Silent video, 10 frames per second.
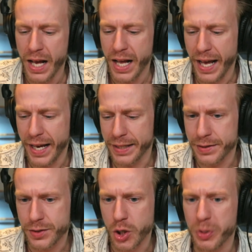
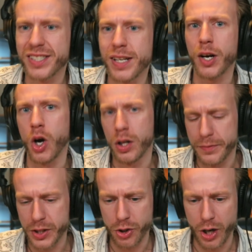And so it's not all
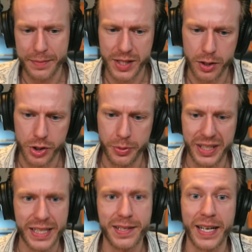of the tribes that are doing this.